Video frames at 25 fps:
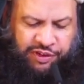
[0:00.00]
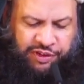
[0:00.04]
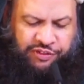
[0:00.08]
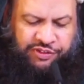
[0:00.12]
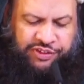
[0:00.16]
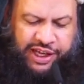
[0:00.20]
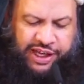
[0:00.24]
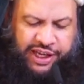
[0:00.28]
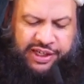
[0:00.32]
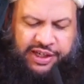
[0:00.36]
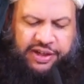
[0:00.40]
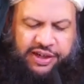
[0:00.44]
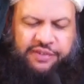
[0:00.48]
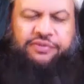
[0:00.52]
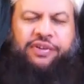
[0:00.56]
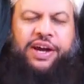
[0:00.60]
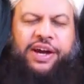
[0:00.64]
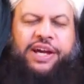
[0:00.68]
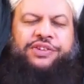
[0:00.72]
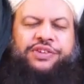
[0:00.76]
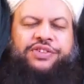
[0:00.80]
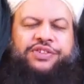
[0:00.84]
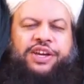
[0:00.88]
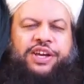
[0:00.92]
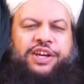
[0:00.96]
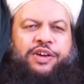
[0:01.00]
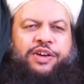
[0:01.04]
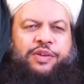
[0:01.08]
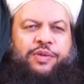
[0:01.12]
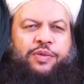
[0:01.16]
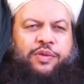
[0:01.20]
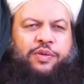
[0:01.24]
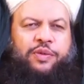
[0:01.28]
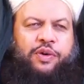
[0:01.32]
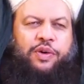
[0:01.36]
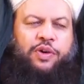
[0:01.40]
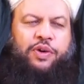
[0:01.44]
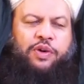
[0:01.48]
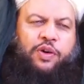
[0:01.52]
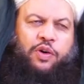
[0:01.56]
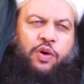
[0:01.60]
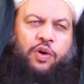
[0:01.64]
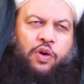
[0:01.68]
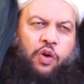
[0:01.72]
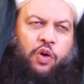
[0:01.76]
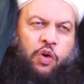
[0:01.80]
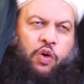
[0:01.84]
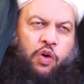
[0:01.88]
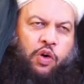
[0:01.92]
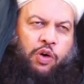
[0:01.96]
sacrificing
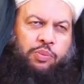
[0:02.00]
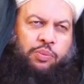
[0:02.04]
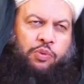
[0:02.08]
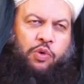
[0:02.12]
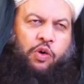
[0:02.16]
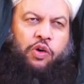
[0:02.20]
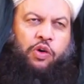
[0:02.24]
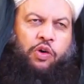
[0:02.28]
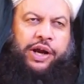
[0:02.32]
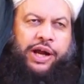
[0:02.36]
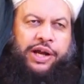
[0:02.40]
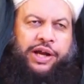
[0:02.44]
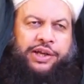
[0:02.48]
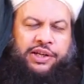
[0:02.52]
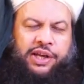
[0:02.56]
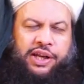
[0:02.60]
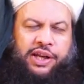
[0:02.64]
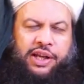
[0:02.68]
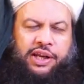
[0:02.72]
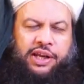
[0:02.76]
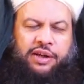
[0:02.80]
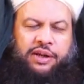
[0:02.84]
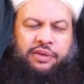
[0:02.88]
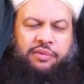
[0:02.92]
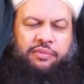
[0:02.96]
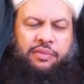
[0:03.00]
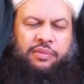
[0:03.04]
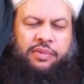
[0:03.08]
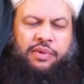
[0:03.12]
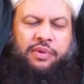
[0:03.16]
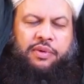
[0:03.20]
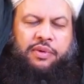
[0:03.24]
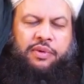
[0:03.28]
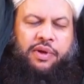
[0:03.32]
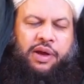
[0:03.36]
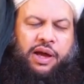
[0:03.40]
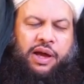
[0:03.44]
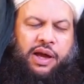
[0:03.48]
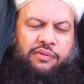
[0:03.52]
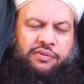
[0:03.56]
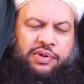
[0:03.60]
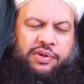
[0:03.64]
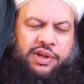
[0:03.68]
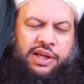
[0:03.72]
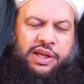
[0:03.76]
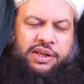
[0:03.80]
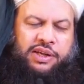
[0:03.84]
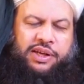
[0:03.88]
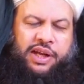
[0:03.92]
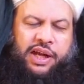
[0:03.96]
or more actually
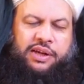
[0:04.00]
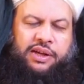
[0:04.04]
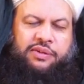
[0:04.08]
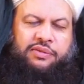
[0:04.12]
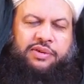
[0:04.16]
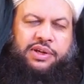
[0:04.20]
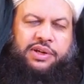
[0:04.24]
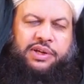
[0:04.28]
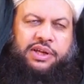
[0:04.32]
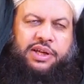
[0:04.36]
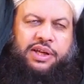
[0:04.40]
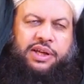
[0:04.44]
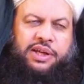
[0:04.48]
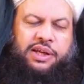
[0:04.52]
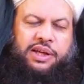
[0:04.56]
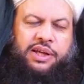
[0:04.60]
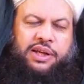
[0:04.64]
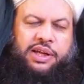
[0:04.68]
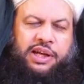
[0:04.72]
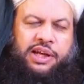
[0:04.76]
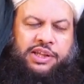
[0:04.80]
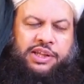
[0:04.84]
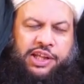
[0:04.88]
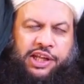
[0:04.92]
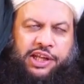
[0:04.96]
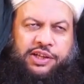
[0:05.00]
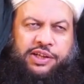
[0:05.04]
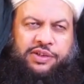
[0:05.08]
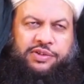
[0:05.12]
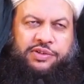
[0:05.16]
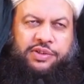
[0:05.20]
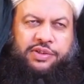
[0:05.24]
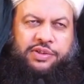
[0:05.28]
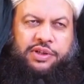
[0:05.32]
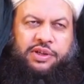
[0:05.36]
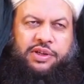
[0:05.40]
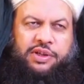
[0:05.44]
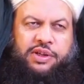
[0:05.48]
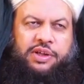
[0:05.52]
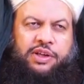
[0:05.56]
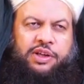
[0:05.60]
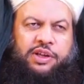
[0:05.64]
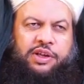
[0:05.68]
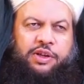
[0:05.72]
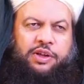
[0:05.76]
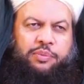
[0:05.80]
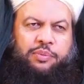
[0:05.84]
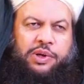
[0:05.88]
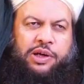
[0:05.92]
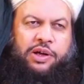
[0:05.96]
having integrity and thing
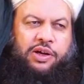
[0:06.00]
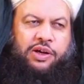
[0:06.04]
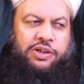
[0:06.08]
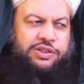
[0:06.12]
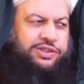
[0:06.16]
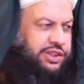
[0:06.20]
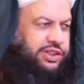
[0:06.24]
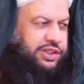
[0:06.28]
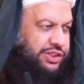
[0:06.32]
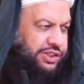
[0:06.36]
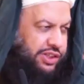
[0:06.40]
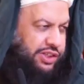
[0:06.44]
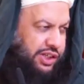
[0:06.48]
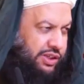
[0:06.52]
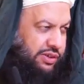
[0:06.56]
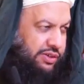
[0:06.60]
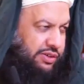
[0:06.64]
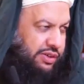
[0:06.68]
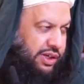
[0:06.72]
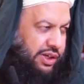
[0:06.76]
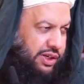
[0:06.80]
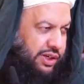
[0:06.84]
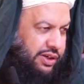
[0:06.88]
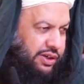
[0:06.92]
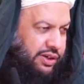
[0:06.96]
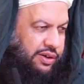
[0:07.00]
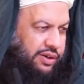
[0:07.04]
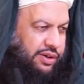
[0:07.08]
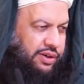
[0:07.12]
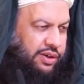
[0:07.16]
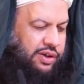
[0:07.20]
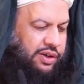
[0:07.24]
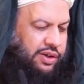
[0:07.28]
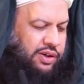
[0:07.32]
because the children